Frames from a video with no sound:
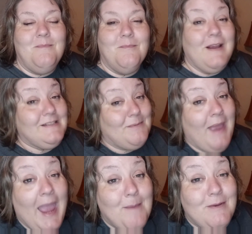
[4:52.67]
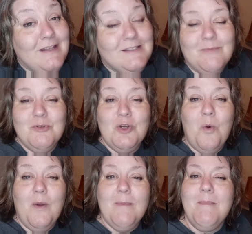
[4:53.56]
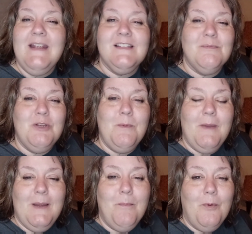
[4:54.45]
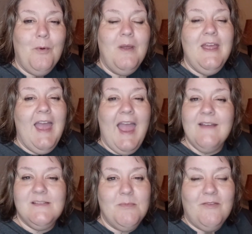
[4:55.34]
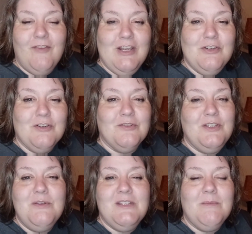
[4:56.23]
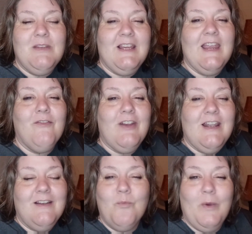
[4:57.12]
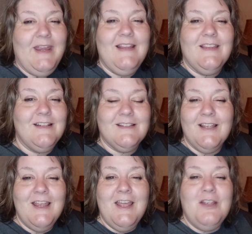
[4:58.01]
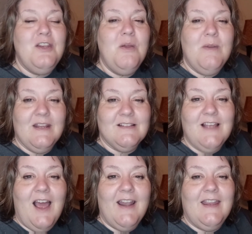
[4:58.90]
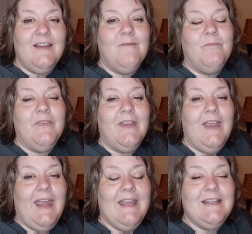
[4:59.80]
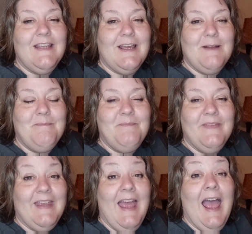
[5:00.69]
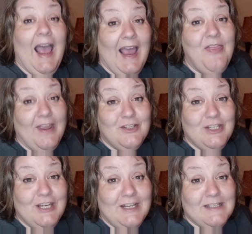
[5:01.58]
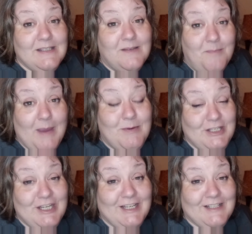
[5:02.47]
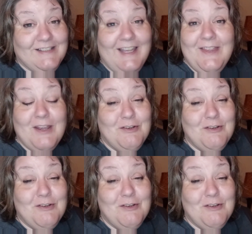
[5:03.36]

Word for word: bring some happiness, some joy, meet some new people, have some adventures, do something every week that's new and exciting. And uh, I think chickens, baby chicks, and they're